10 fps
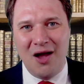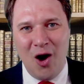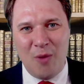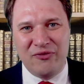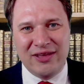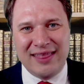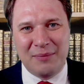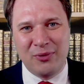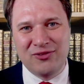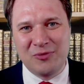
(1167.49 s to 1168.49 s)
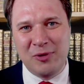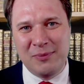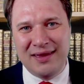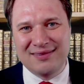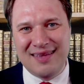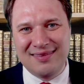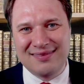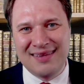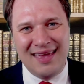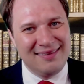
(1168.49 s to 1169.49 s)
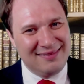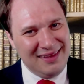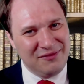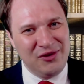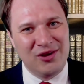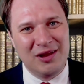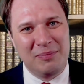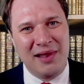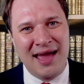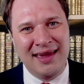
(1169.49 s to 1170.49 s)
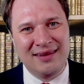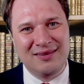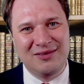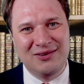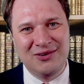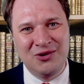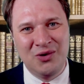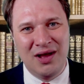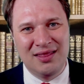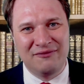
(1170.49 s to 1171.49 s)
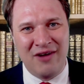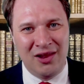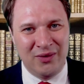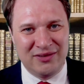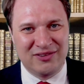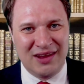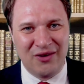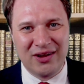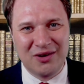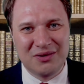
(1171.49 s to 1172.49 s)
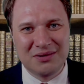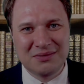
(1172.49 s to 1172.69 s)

Hopefully that principle makes sense. See if you can apply it to the following scenario.